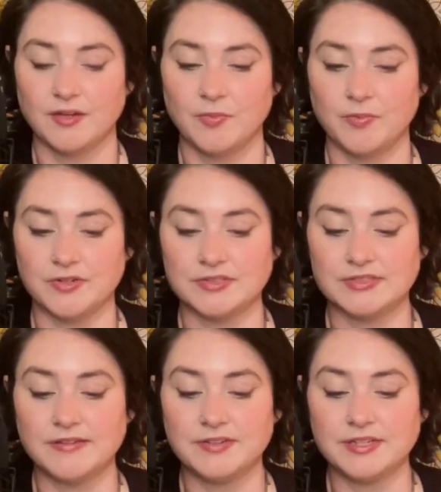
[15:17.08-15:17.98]
Book
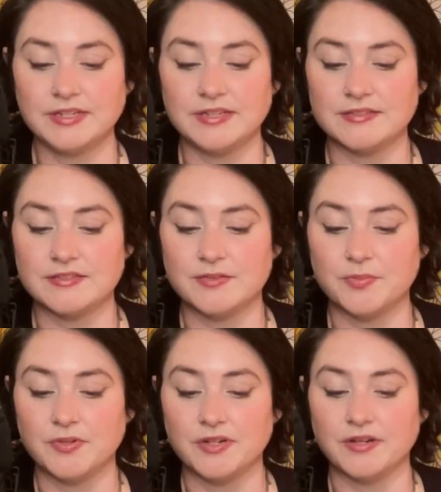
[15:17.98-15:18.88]
7 is the
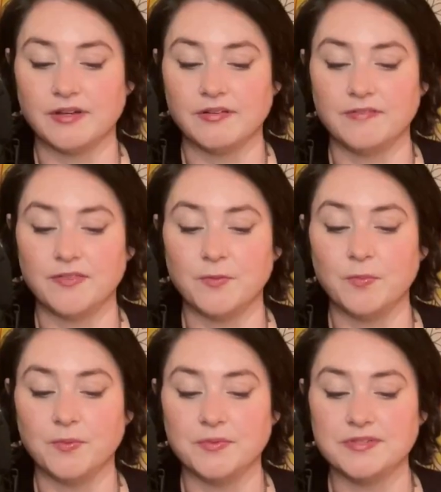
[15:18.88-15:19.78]
Book of the
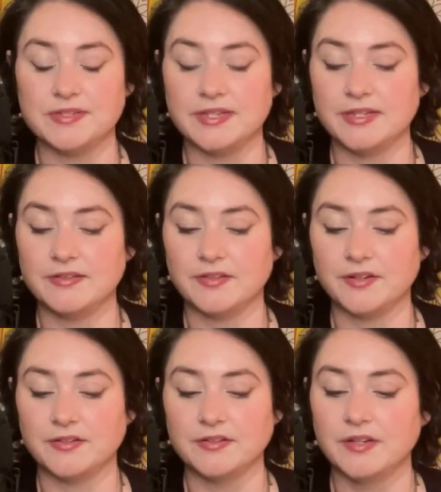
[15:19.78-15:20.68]
Wounded
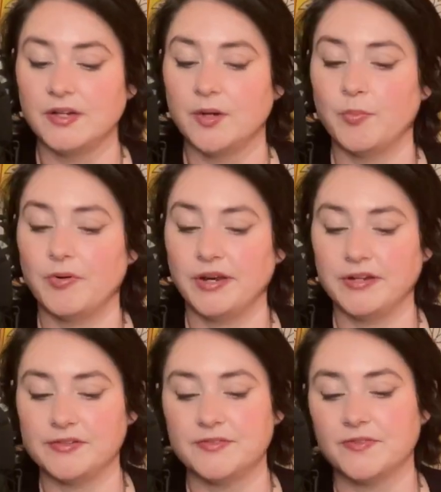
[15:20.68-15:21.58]
Healer,
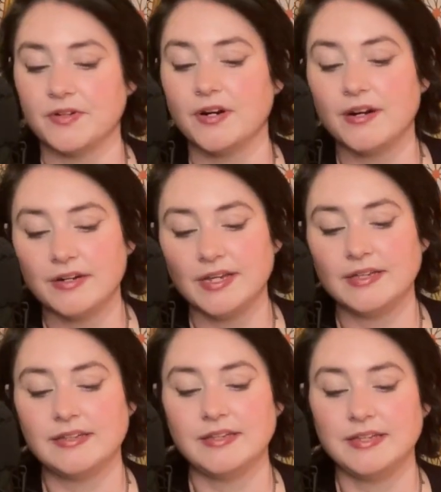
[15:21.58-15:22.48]
Prayers for
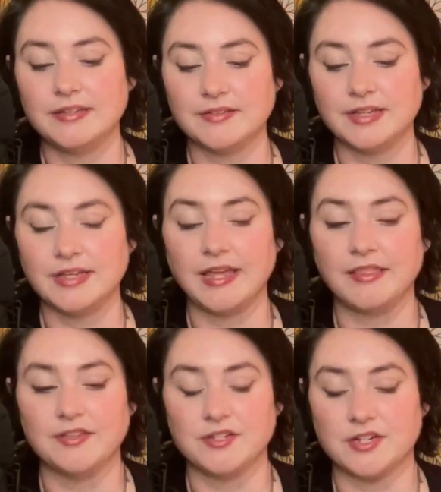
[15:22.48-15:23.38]
Heartache, Healing,
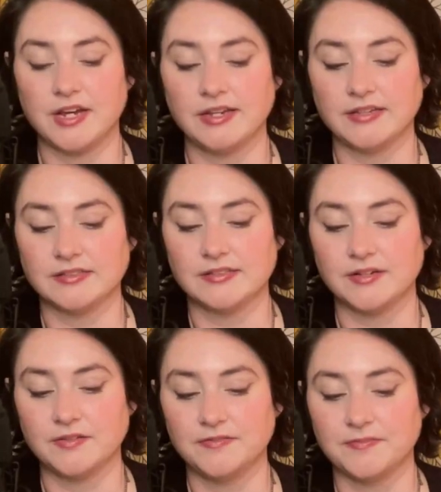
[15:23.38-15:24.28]
and the Shining
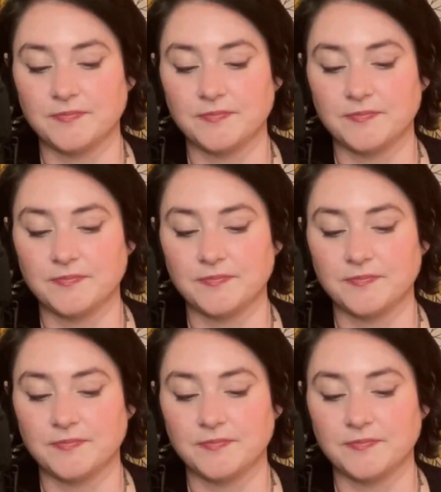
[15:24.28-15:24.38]
Self.